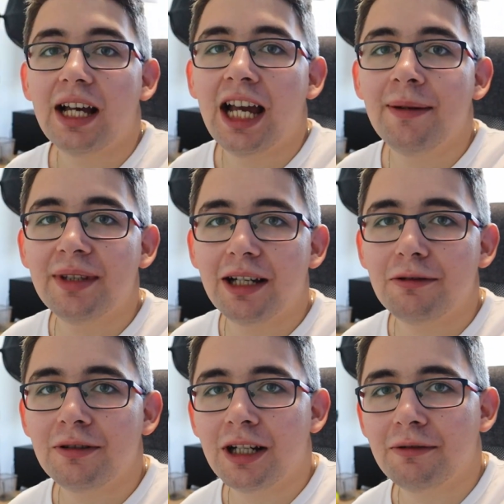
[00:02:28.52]
I'm
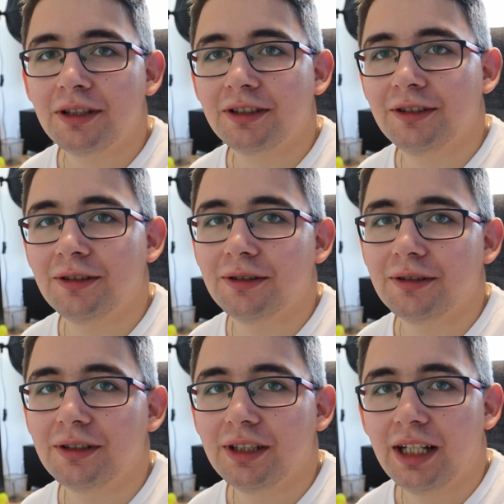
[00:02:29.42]
now going
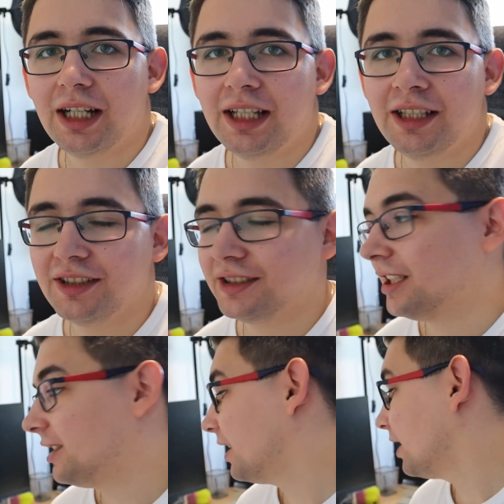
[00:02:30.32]
to
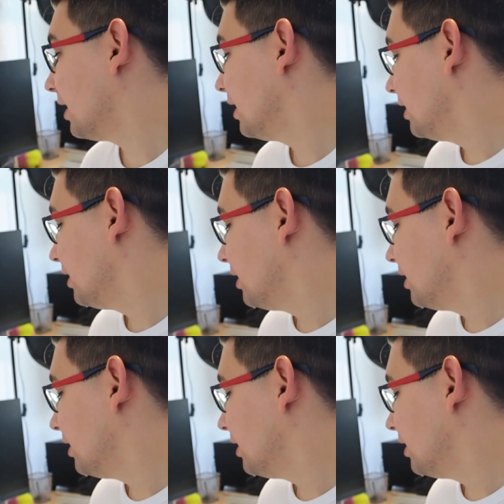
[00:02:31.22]
install the